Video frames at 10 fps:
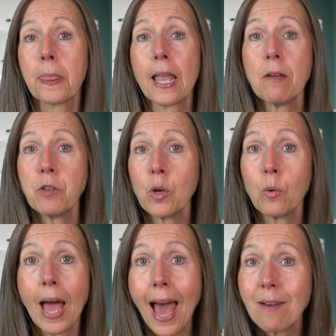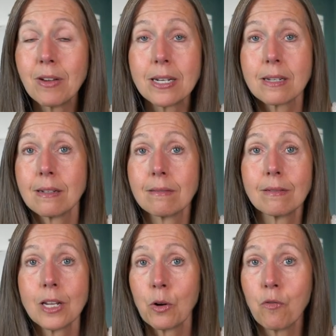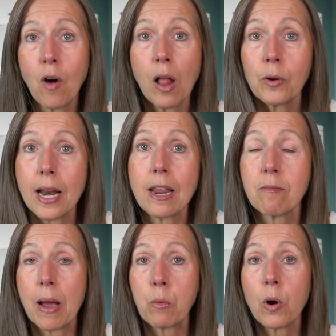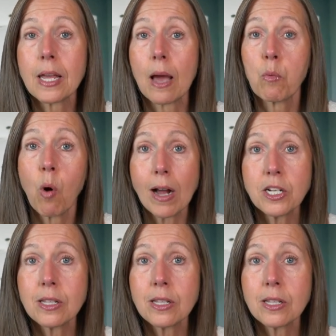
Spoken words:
if you haven't, you know, followed any of my work yet, watch